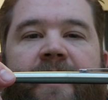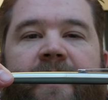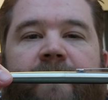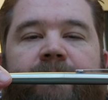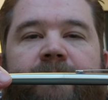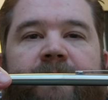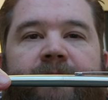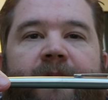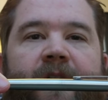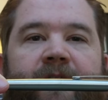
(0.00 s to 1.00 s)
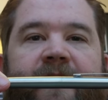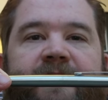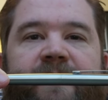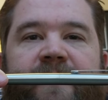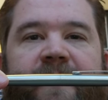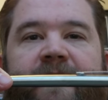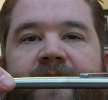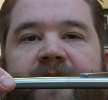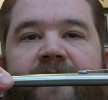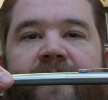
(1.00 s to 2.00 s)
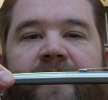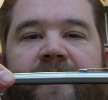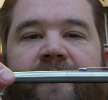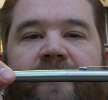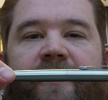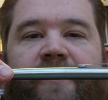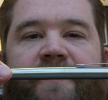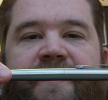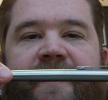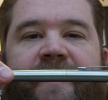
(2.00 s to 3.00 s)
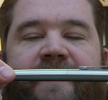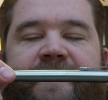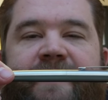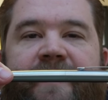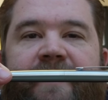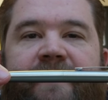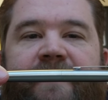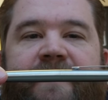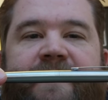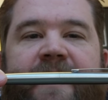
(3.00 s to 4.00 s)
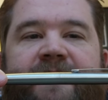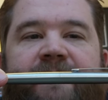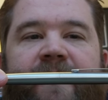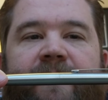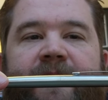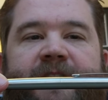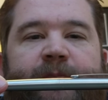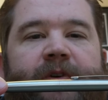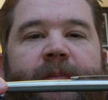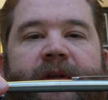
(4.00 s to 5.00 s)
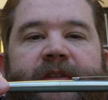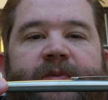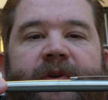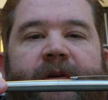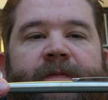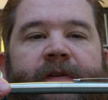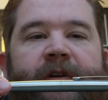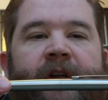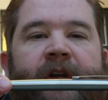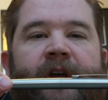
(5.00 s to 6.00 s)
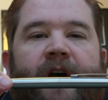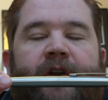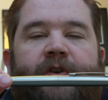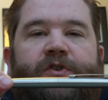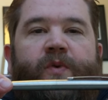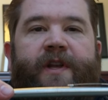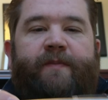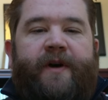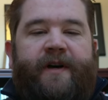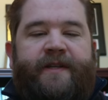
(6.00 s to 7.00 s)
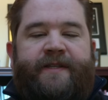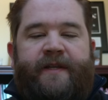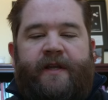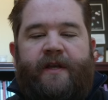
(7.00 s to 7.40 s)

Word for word: Um, I'll link to it in the in the notes there. It's uh, it's actually very reasonable. I picked this one up for under 20 bucks.